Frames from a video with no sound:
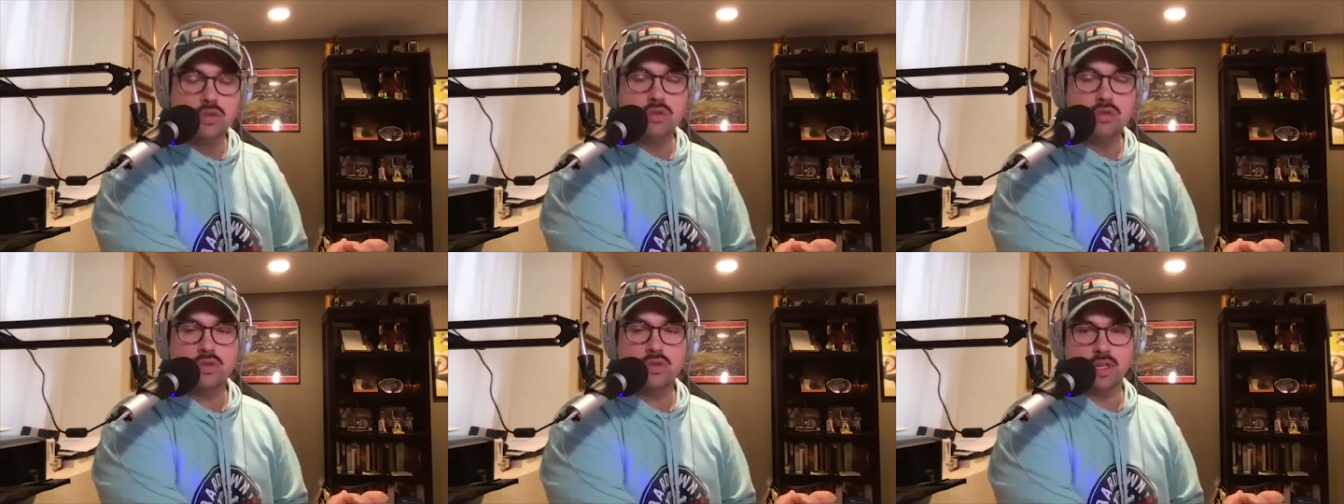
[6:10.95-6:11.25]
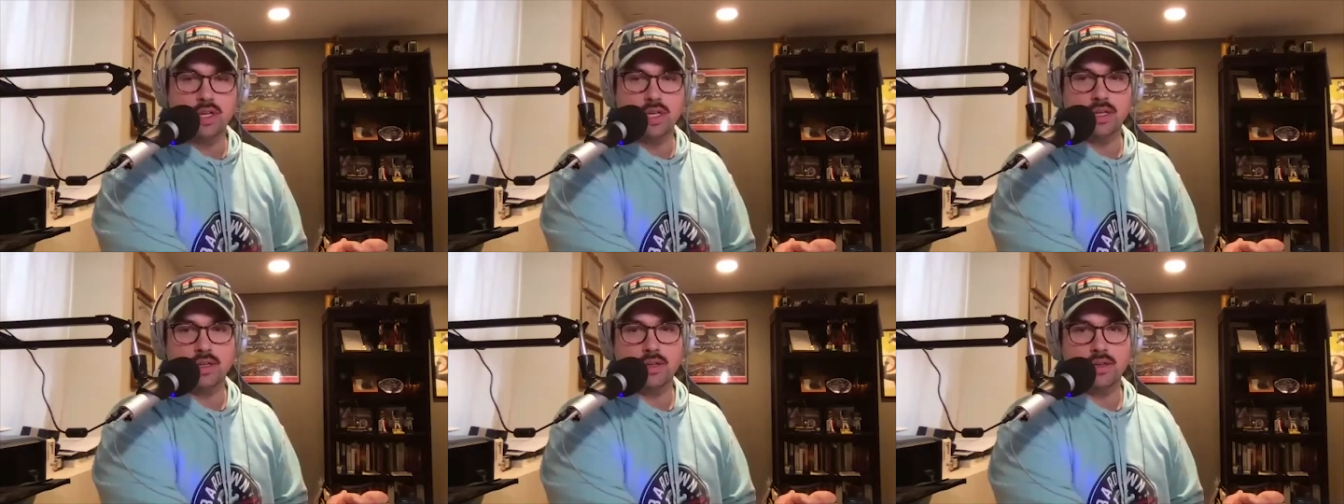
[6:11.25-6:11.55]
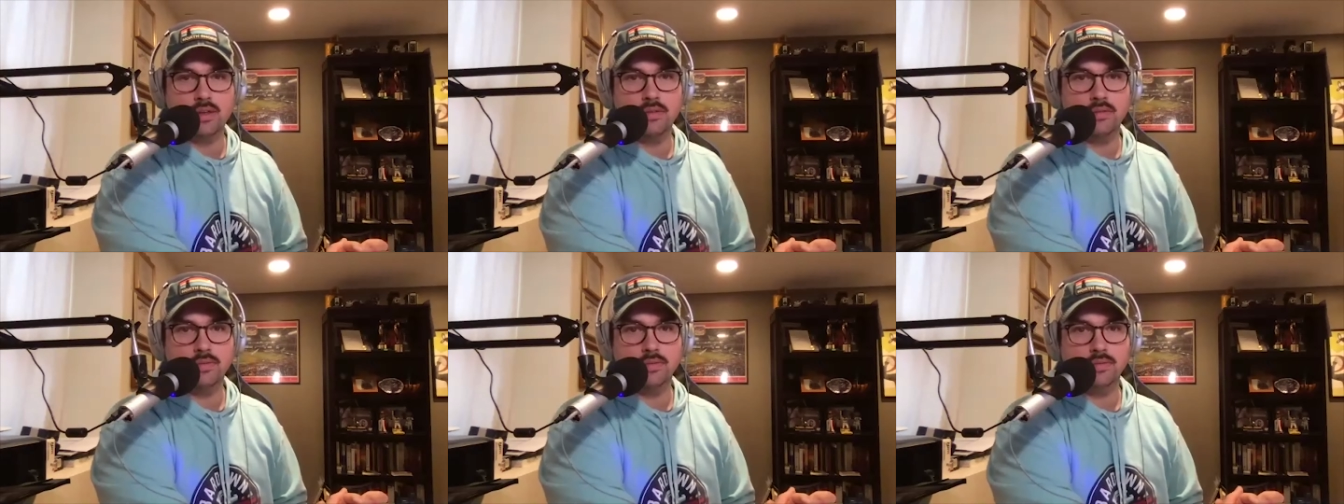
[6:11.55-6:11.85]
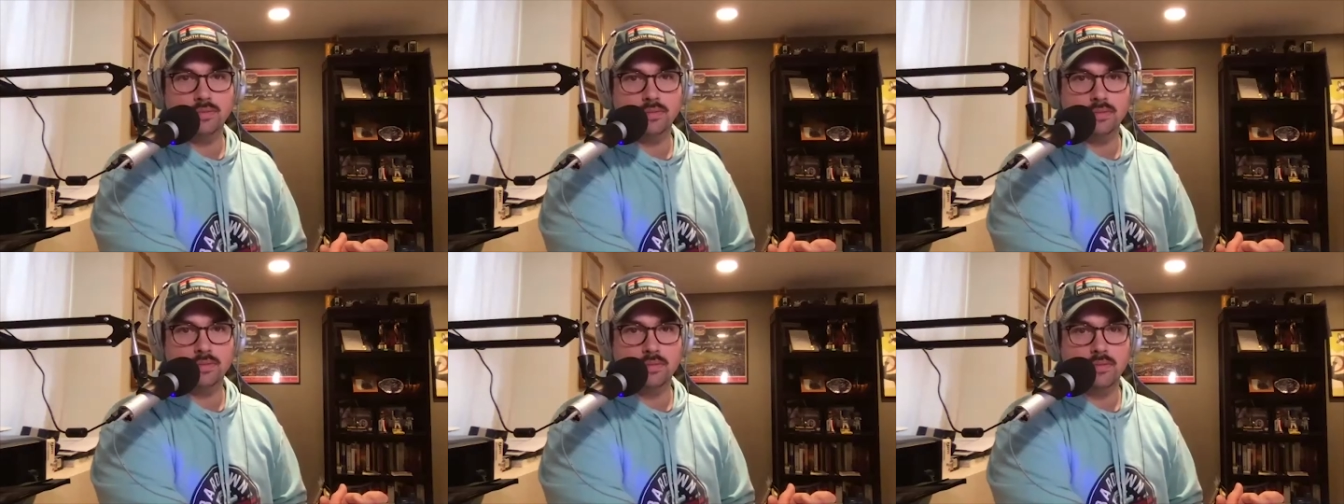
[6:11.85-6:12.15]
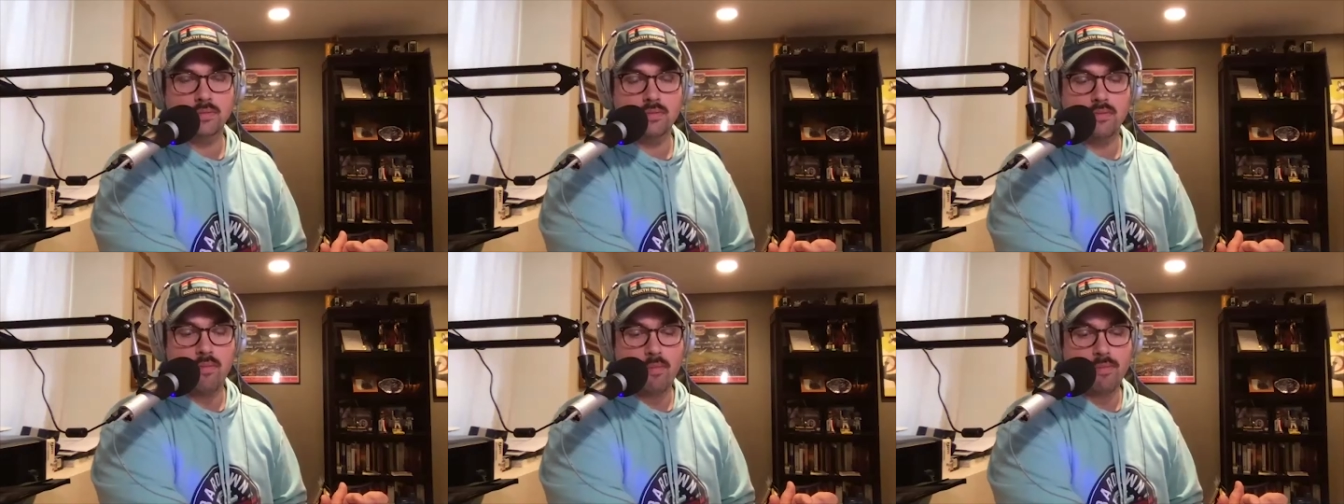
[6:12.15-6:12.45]
think
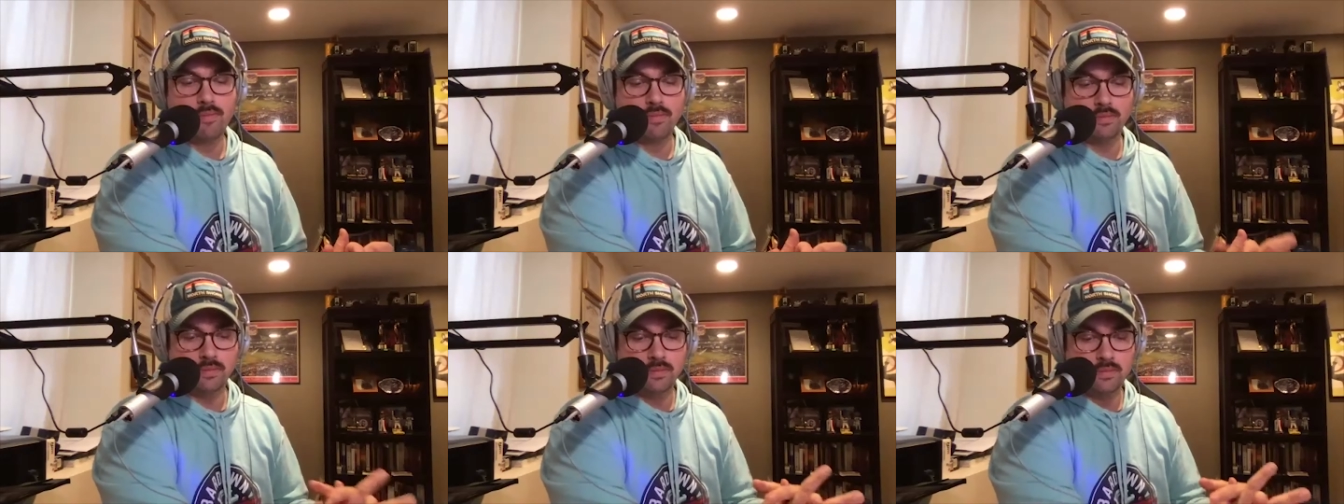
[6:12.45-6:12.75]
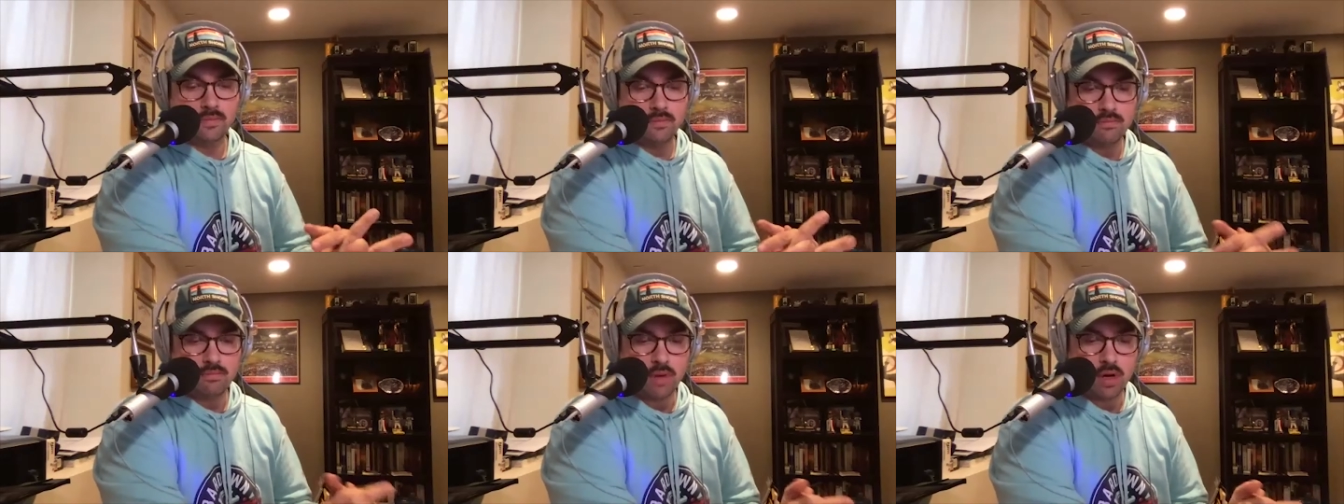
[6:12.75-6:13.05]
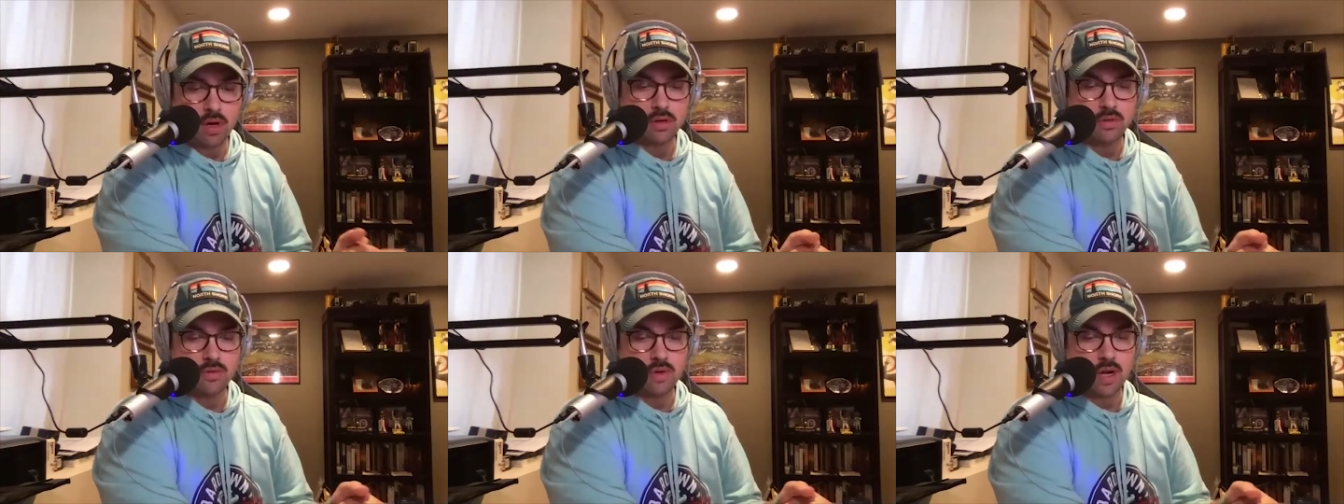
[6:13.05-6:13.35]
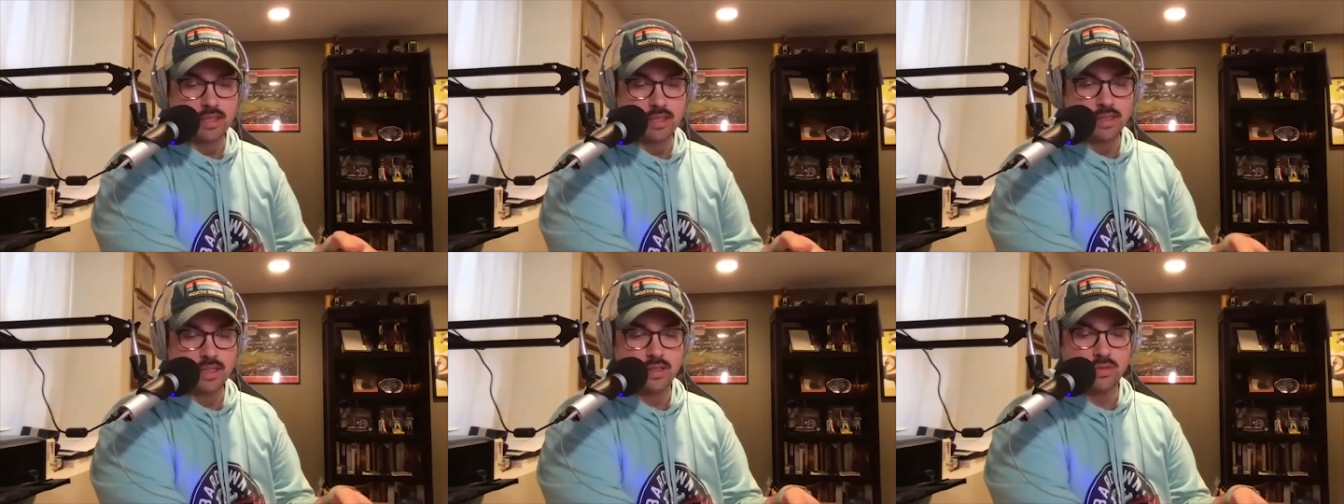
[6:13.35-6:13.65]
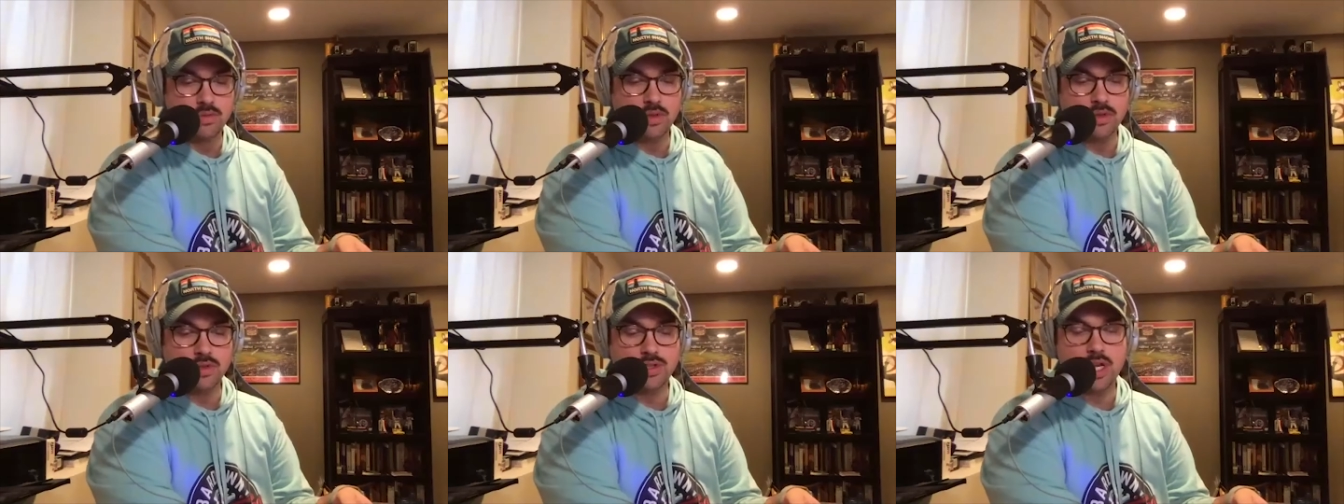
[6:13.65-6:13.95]
Marco Rossi
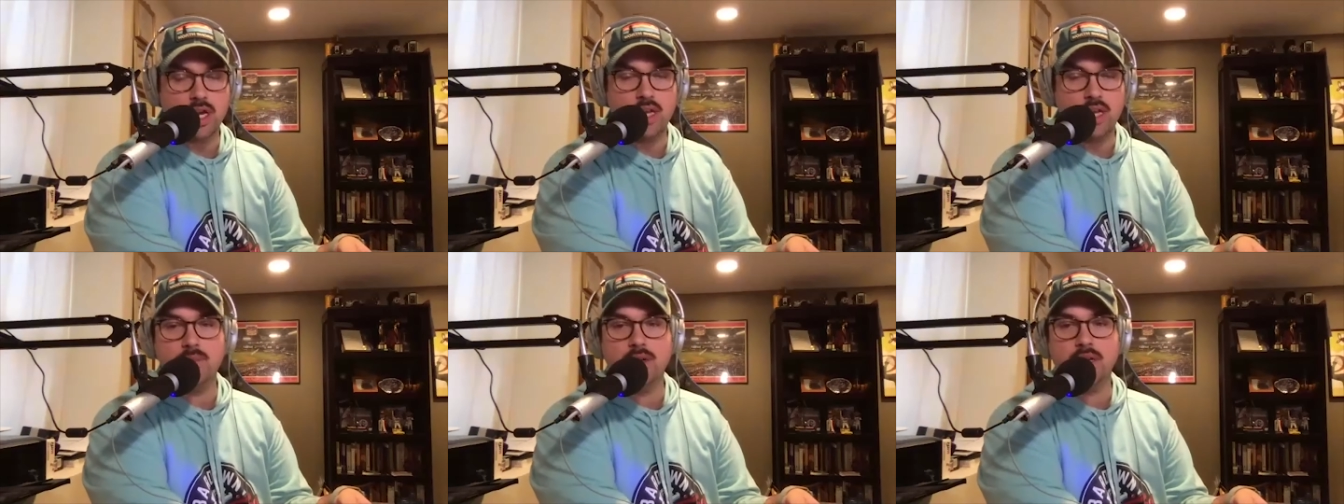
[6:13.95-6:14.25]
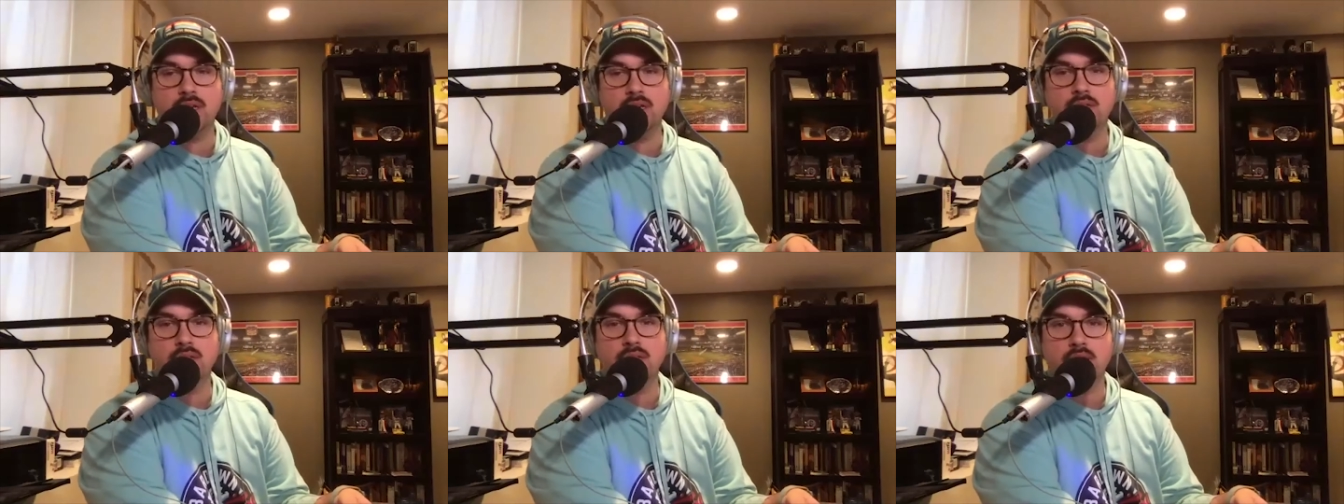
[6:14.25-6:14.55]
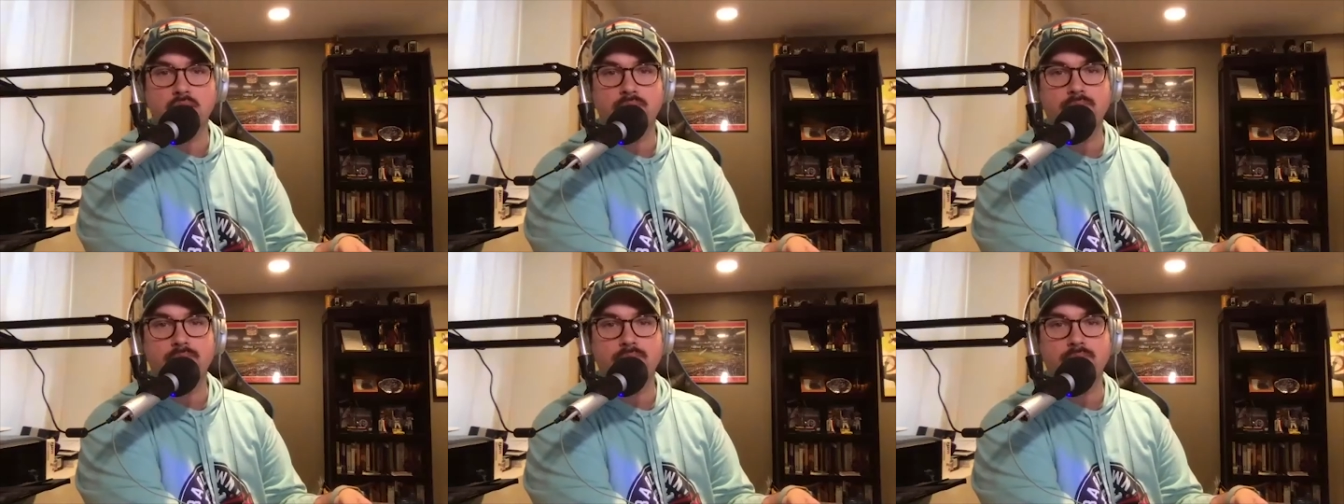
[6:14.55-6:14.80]
has a real shot at making the team?